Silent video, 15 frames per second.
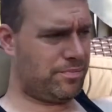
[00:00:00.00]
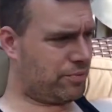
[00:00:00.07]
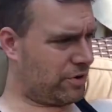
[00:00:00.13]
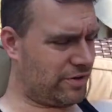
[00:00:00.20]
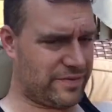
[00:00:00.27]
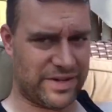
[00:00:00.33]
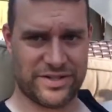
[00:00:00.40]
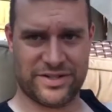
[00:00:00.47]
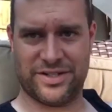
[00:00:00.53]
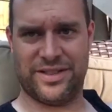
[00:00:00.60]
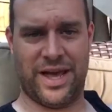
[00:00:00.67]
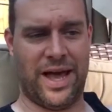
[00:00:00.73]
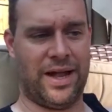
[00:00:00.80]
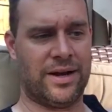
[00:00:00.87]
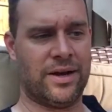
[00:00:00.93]
previous to
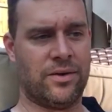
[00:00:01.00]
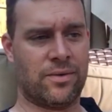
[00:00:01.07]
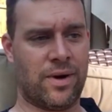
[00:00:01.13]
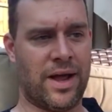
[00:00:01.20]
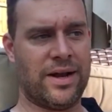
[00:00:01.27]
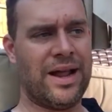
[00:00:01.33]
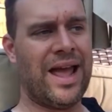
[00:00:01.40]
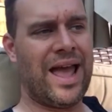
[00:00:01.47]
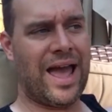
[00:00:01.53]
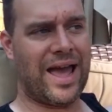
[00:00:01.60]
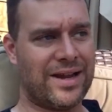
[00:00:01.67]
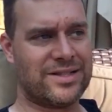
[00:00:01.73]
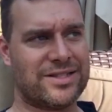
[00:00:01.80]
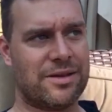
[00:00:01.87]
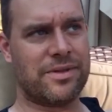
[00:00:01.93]
that, right?
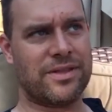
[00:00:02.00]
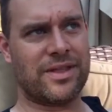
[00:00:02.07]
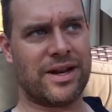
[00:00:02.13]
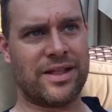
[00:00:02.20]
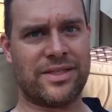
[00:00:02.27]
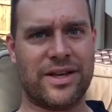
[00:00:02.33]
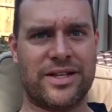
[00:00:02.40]
And it's something that I